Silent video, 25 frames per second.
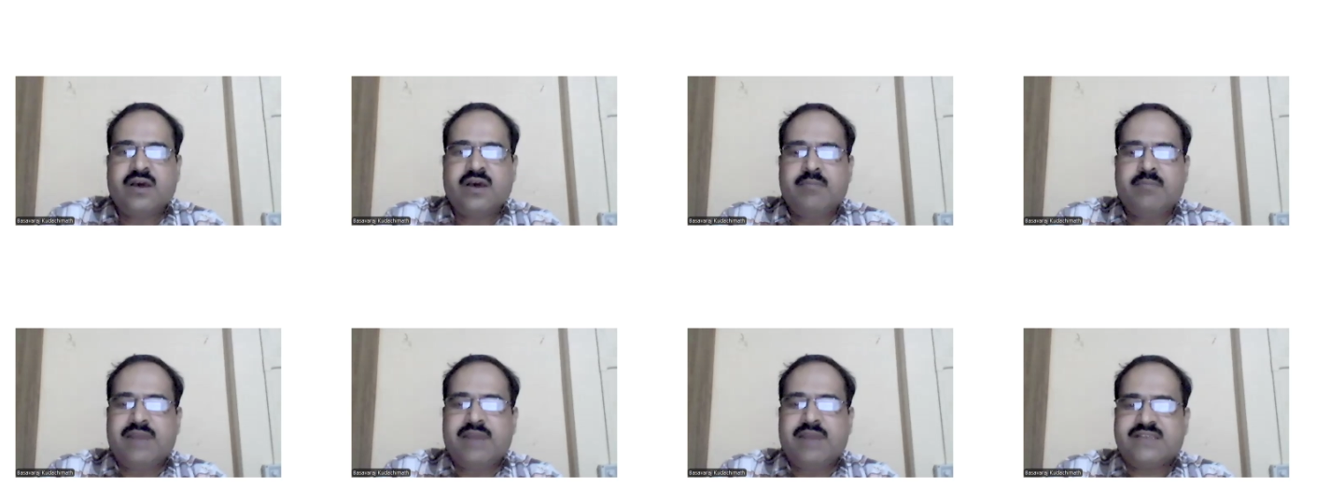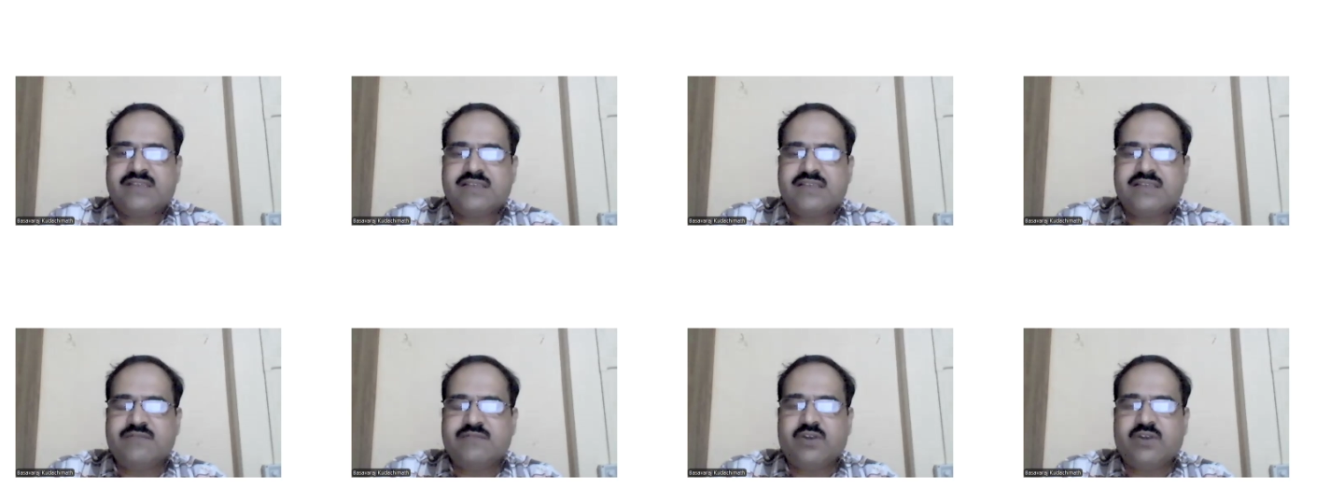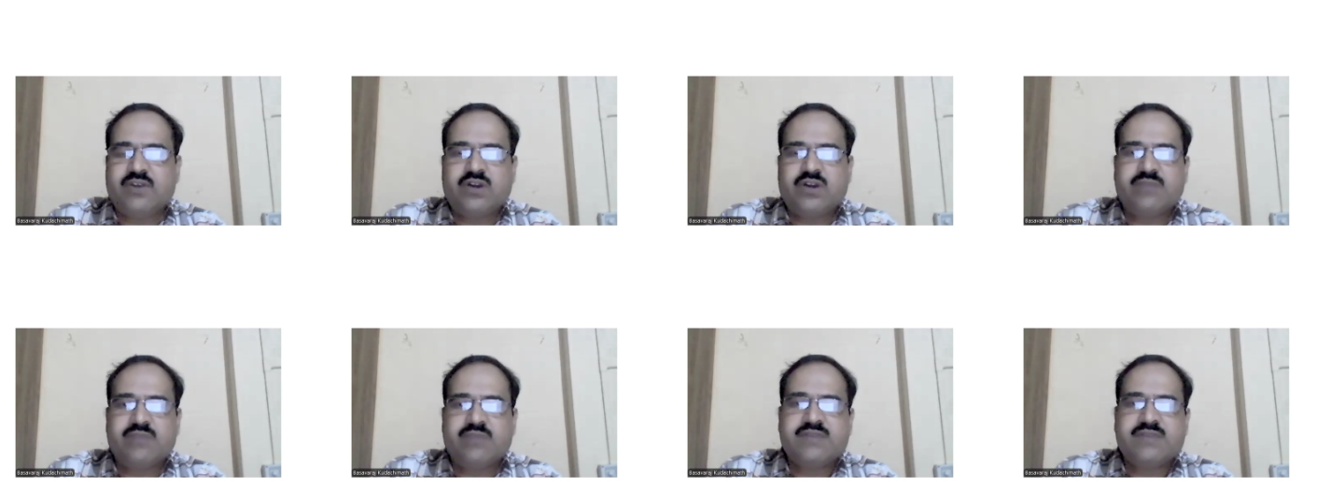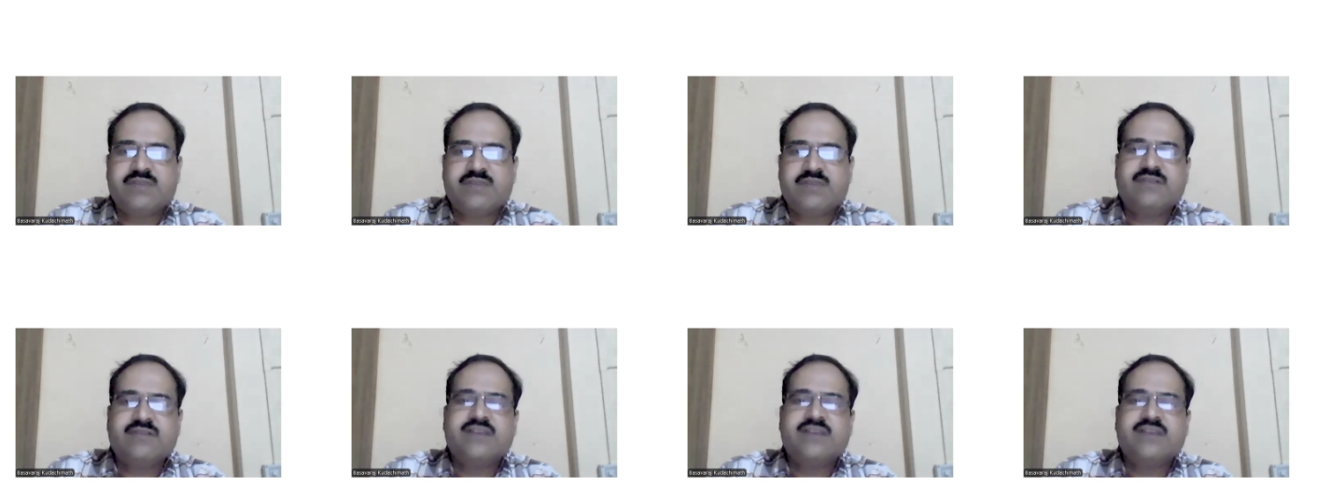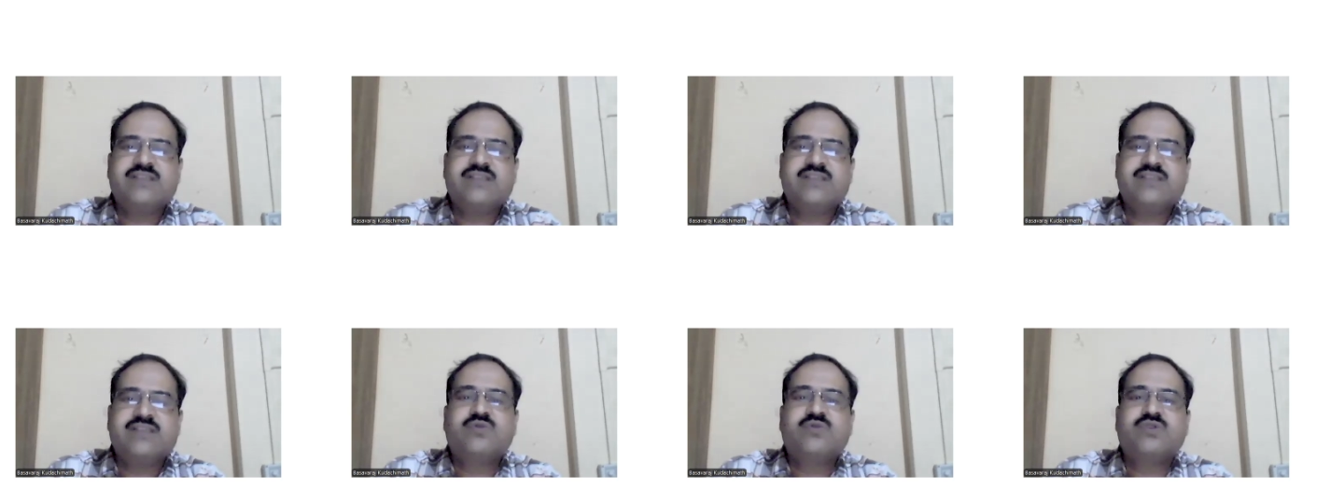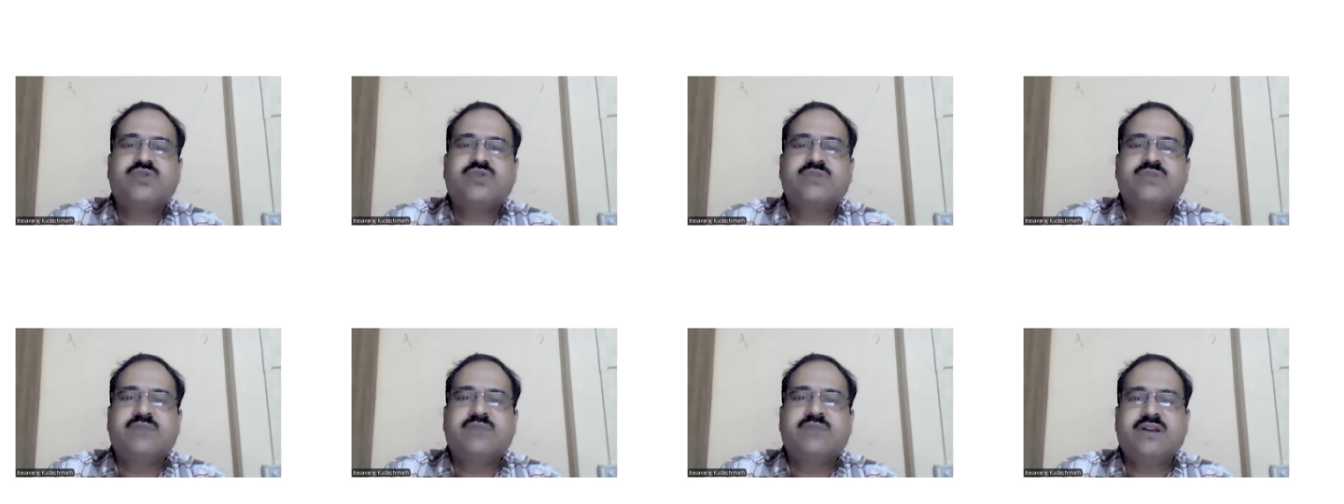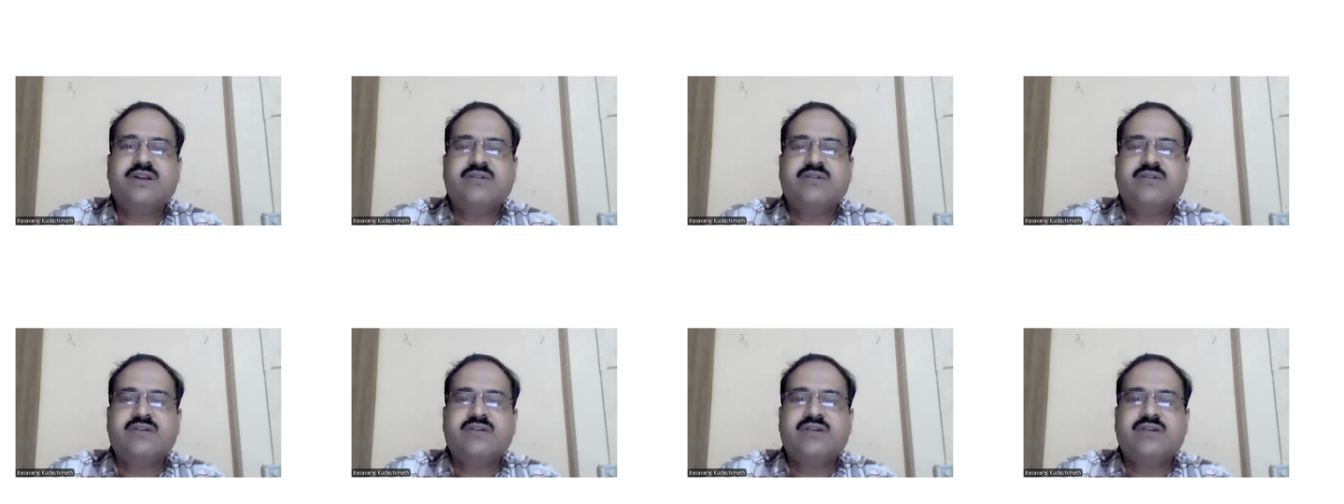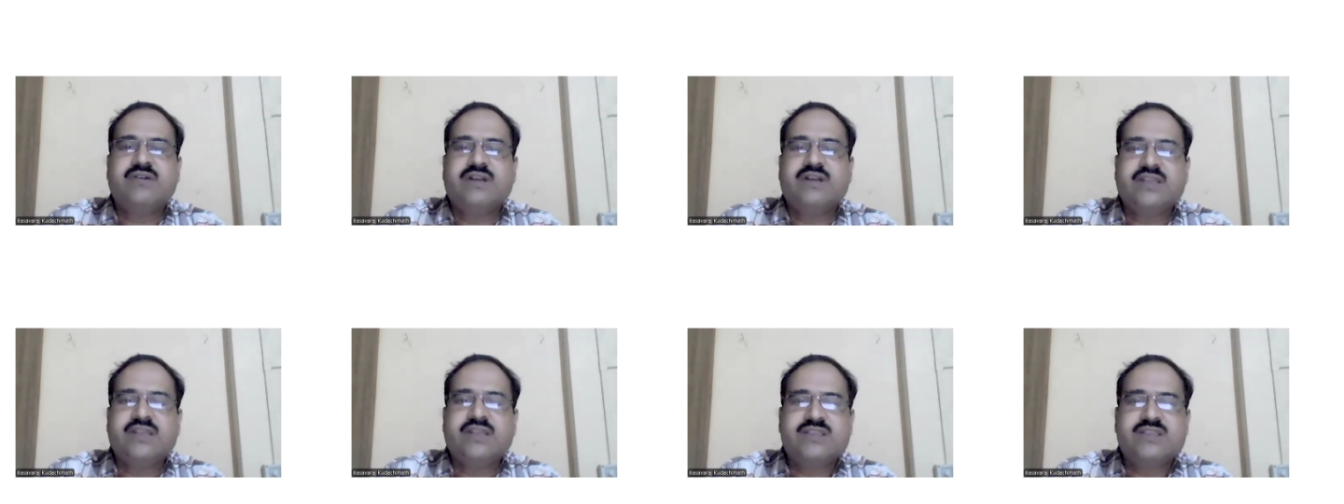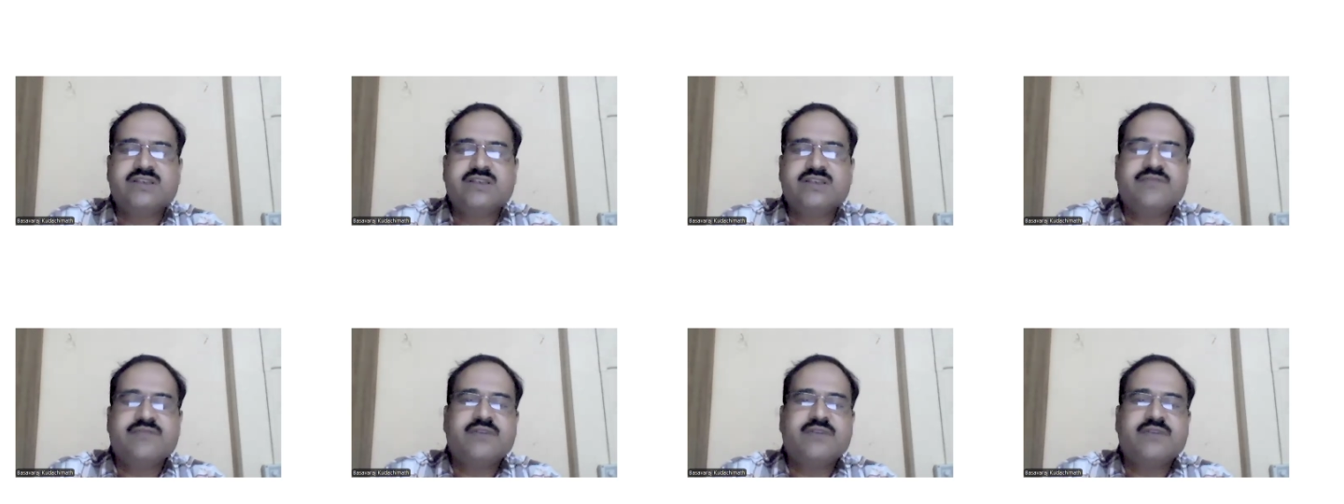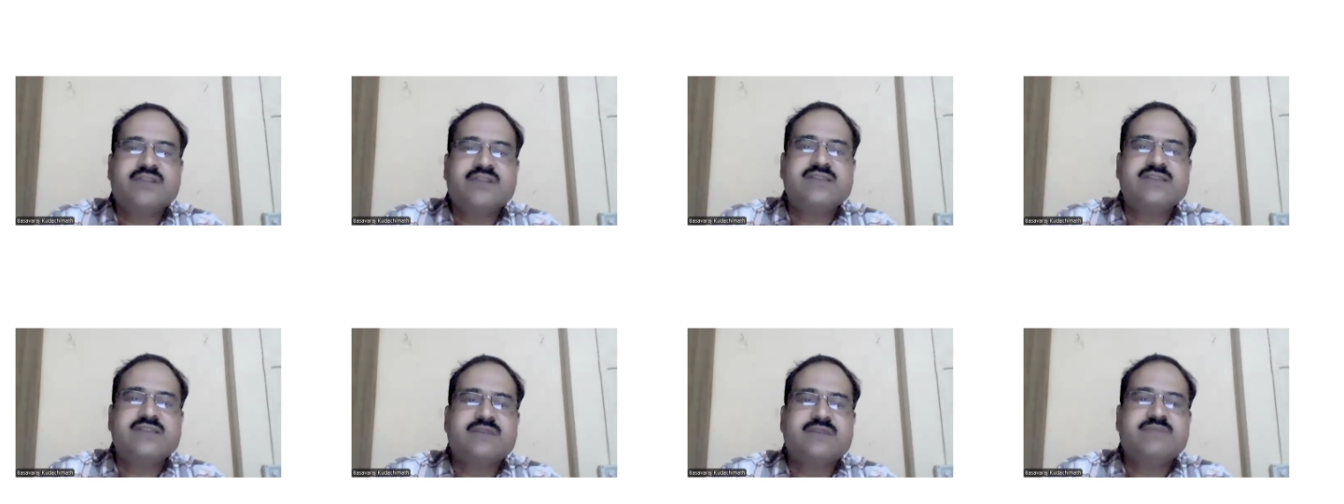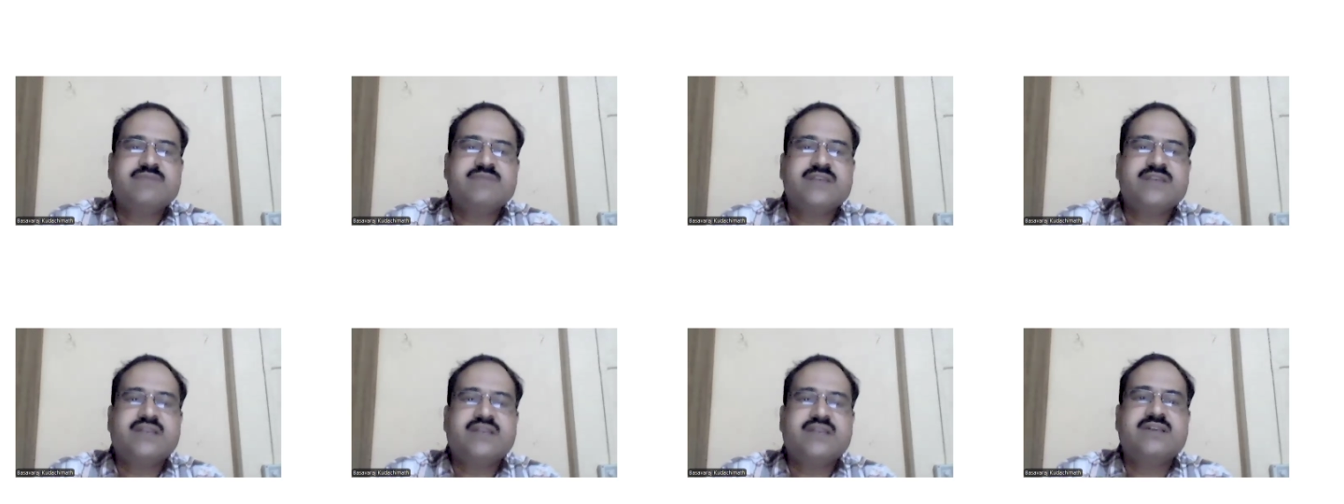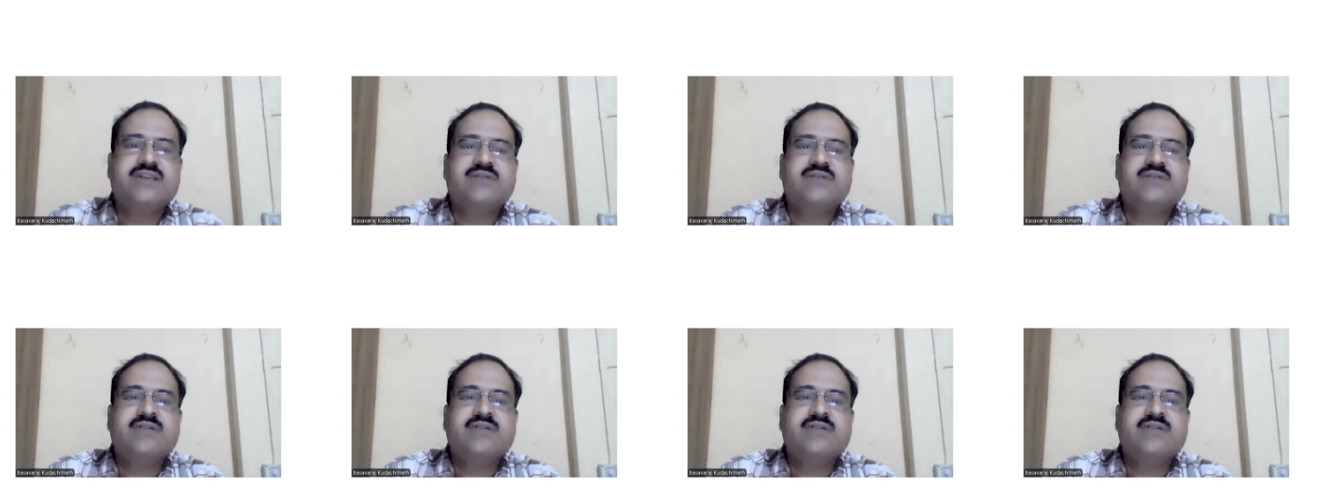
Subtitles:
Myself, Dr. Basavaraj S. Kurchimat, your teacher for the subject